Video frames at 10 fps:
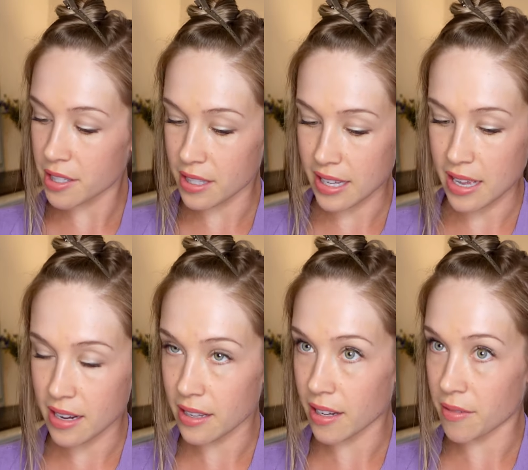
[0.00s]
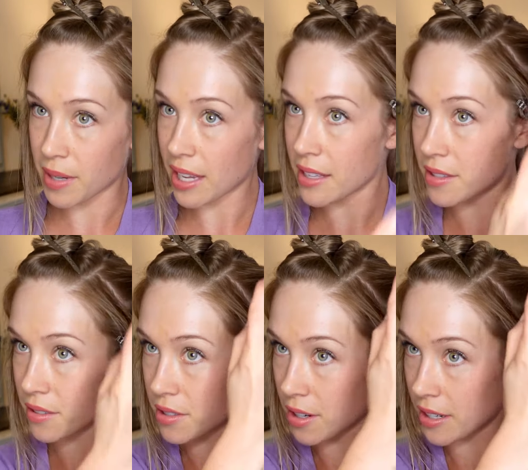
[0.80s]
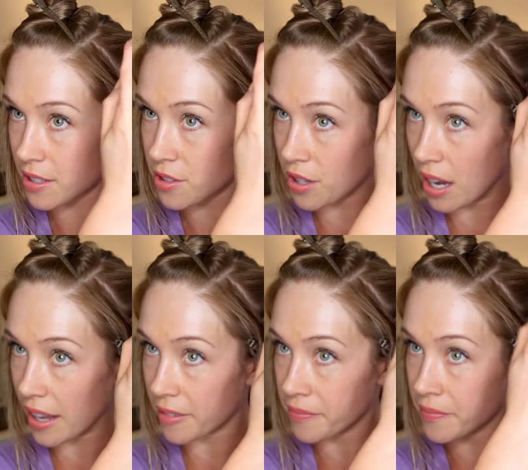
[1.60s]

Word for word: just the end there. My ends are starting to dry.